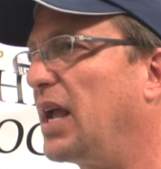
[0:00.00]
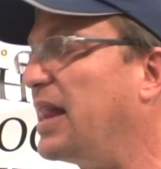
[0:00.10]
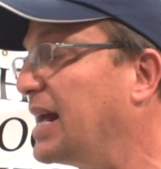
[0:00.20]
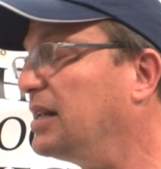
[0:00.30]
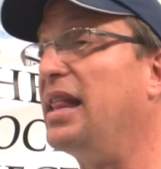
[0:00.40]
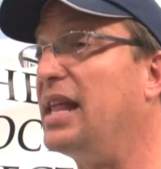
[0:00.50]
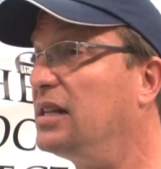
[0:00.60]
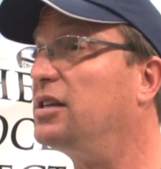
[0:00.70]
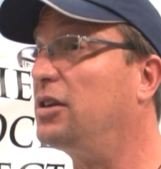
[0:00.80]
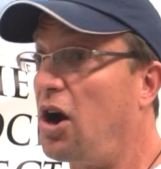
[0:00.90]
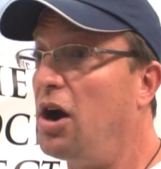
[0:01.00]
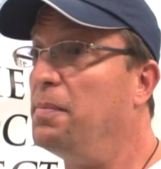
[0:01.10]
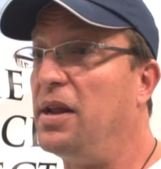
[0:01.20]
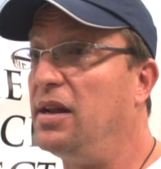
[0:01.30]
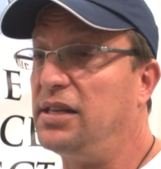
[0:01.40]
And, that, and that's
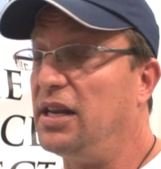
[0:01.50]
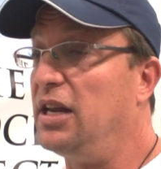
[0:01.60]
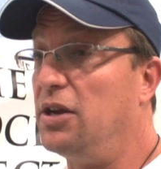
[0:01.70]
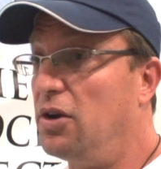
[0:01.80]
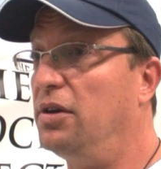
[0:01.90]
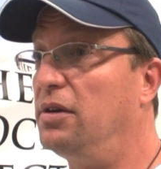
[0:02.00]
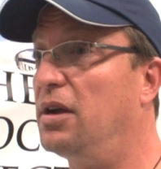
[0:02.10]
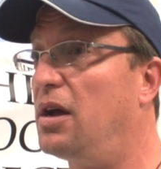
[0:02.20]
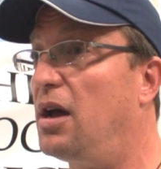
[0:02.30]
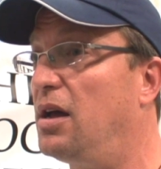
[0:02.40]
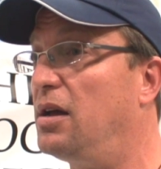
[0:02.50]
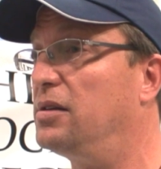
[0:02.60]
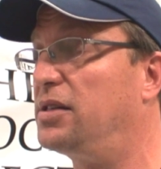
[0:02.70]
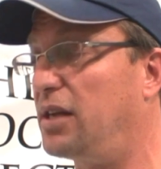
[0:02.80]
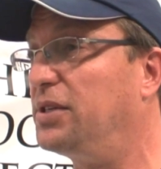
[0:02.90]
carbon, it's an inert
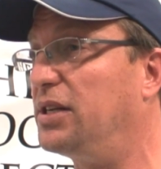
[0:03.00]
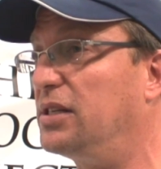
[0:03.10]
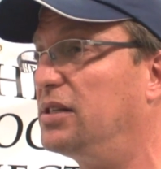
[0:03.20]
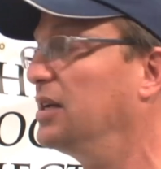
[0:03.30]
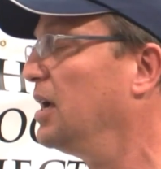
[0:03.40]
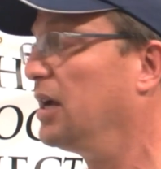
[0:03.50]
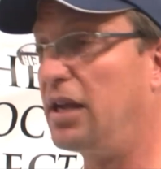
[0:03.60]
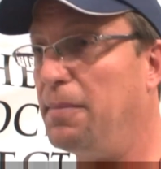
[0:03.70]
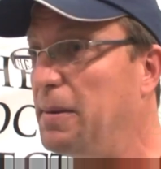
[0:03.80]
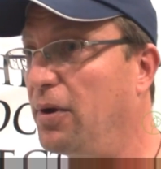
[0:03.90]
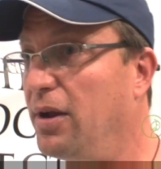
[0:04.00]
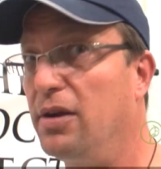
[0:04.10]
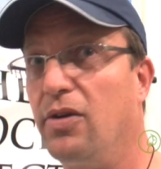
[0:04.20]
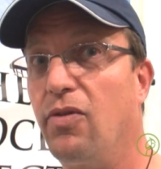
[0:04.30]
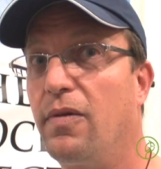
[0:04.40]
uh, substance, can be put,
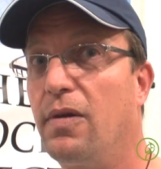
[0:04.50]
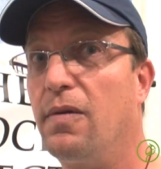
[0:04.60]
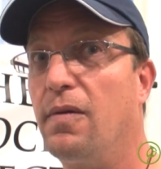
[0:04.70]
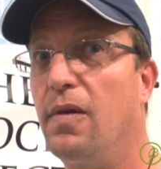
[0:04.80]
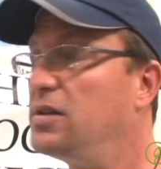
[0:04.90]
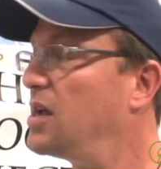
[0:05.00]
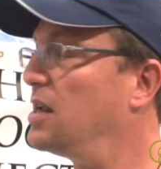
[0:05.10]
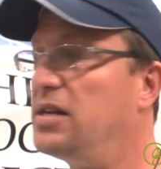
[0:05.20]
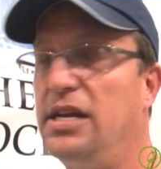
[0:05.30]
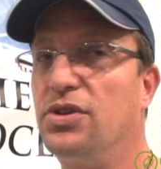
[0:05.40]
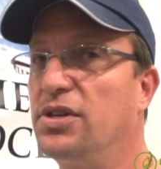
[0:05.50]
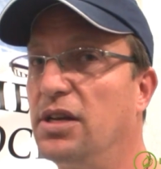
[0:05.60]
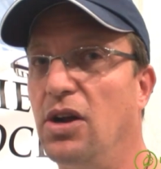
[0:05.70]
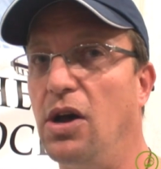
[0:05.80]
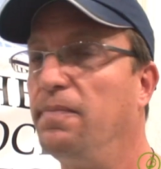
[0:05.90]
not dangerous
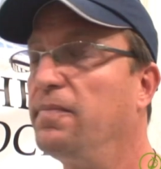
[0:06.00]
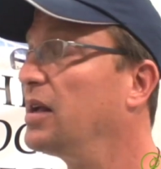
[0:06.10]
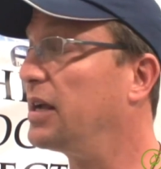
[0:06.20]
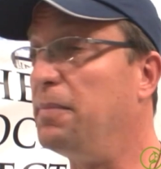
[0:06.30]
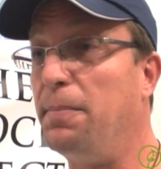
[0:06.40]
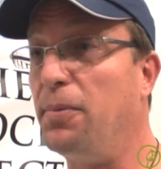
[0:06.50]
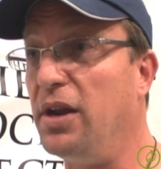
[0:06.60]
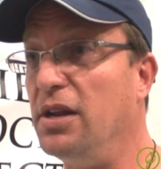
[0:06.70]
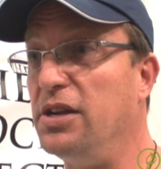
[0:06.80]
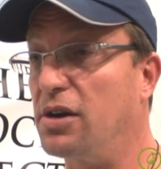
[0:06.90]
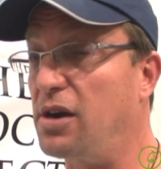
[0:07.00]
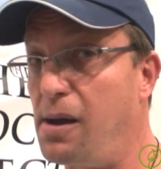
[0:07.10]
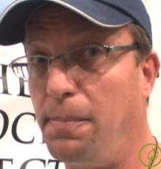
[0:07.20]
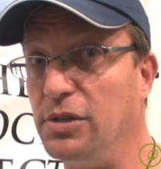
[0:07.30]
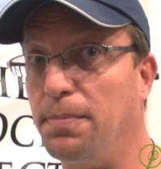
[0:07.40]
at all, can be put into your
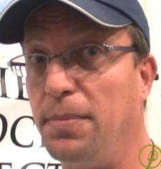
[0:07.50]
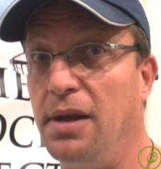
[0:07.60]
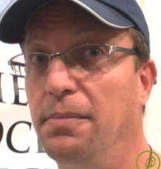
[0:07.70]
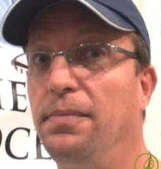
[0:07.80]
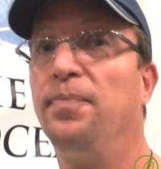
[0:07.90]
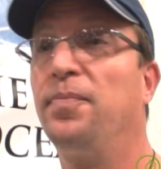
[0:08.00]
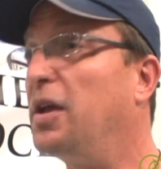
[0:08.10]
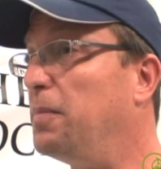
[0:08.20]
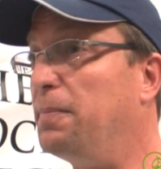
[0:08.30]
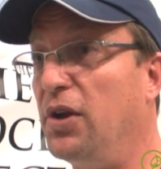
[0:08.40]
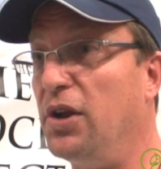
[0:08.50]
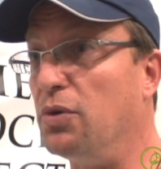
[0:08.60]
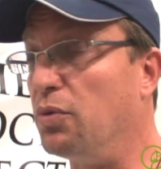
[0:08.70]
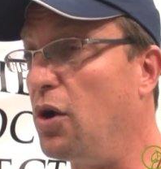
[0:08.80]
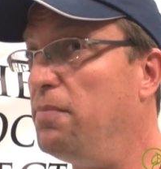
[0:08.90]
compost pit, can be put
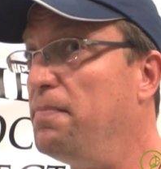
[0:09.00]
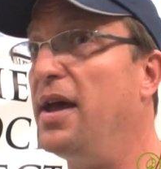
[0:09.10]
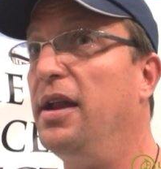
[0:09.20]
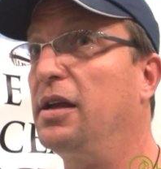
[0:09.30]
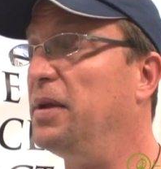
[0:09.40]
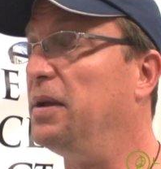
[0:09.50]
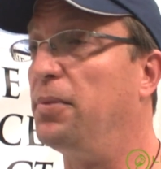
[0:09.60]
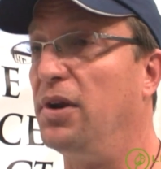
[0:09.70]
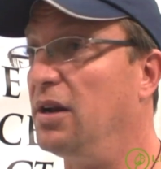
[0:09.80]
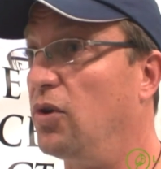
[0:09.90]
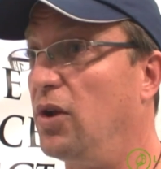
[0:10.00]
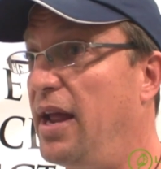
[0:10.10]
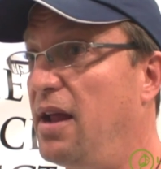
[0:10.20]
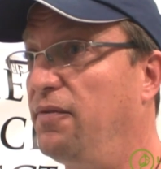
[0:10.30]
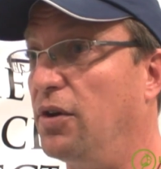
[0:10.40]
into roadbed, it could be put into a
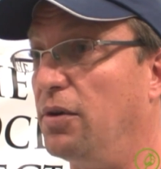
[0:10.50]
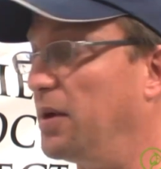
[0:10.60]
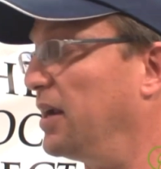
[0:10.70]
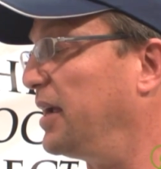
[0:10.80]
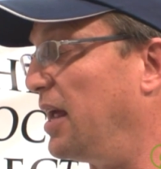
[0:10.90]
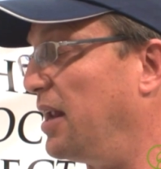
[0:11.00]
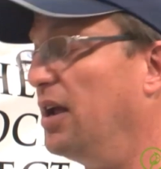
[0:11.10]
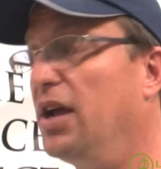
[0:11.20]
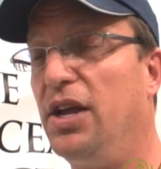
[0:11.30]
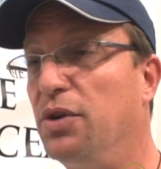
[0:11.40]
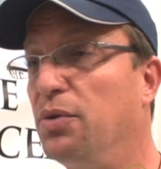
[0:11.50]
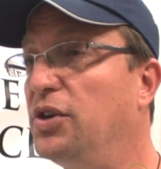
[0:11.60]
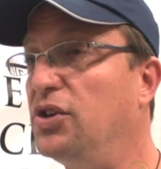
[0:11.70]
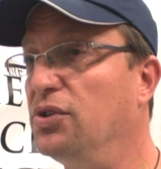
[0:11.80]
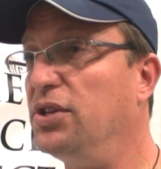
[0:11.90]
landfill. But again, you're
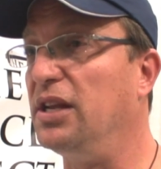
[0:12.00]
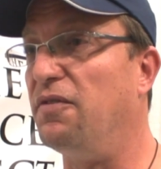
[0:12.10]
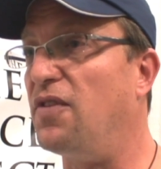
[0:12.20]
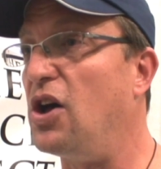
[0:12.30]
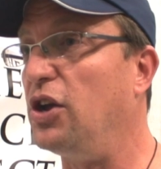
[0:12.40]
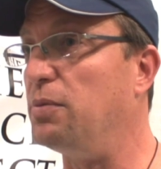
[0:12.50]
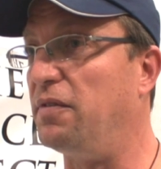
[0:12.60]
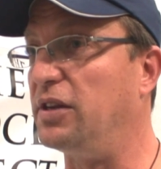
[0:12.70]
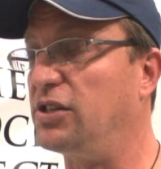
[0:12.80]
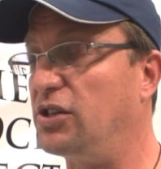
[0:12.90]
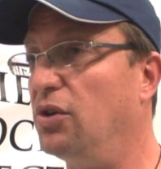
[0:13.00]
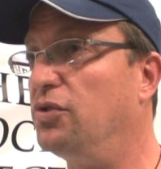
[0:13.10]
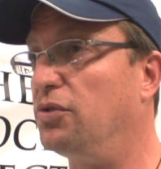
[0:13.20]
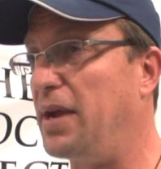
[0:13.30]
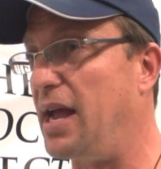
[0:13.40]
reducing the volume of it so
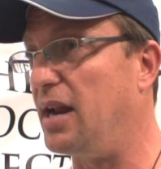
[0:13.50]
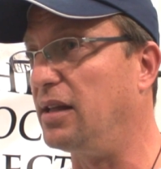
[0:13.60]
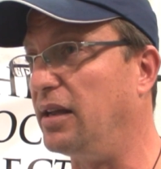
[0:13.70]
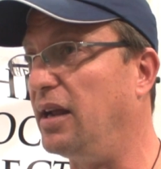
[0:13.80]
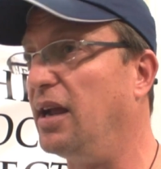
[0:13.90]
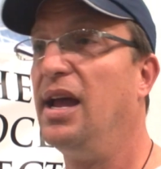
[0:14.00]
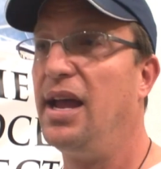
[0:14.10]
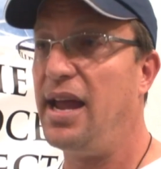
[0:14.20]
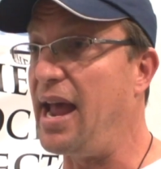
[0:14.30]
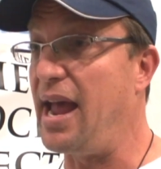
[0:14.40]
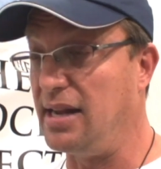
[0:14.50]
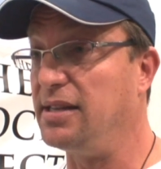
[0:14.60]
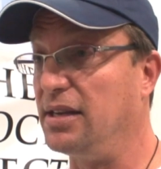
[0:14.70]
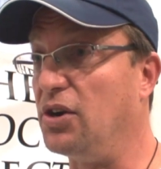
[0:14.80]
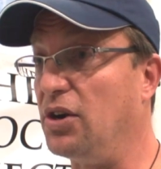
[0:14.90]
dramatically and
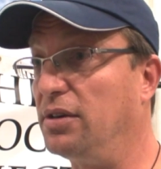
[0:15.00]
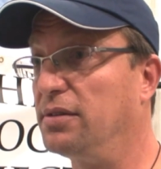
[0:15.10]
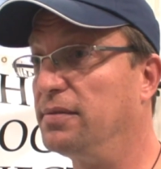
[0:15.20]
it's inert.